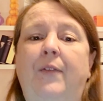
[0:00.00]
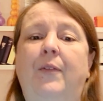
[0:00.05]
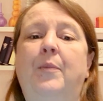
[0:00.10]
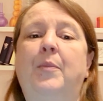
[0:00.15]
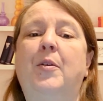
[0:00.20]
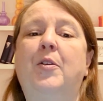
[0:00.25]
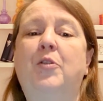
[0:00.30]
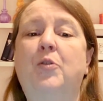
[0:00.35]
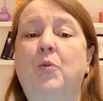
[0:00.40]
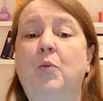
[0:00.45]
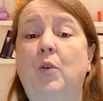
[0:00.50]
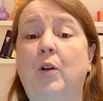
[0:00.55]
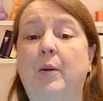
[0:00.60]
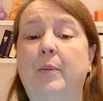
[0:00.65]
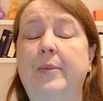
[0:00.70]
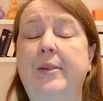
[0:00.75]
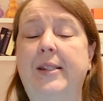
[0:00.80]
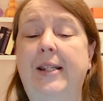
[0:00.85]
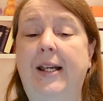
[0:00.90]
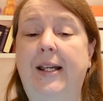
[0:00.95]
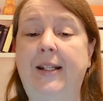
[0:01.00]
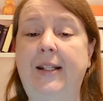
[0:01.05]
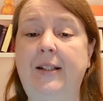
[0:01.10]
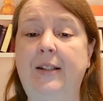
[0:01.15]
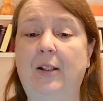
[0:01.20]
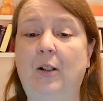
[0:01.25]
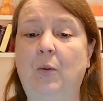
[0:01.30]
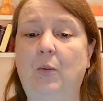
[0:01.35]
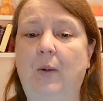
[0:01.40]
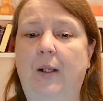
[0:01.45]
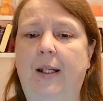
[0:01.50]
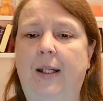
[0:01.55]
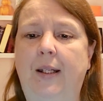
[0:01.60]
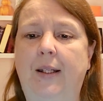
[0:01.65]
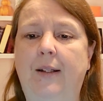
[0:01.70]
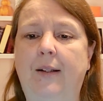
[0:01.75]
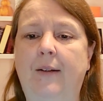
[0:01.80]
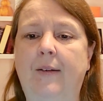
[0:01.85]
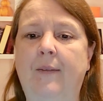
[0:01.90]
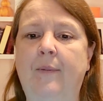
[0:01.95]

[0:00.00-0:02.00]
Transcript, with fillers: from the swarms heading their way.